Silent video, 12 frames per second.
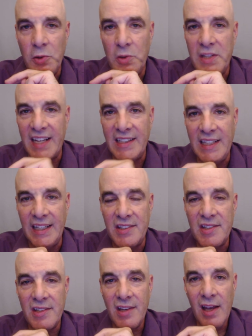
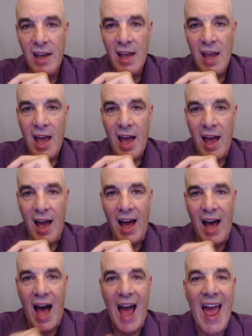techniques.
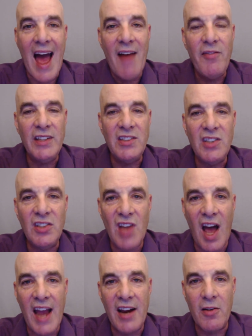I have this
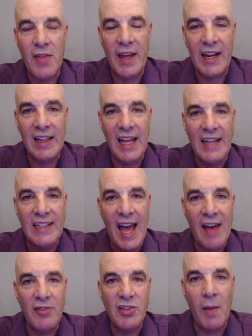desire that I'd like to have
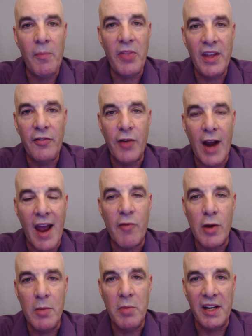something for
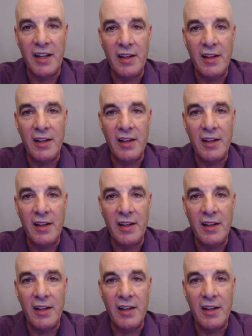everybody.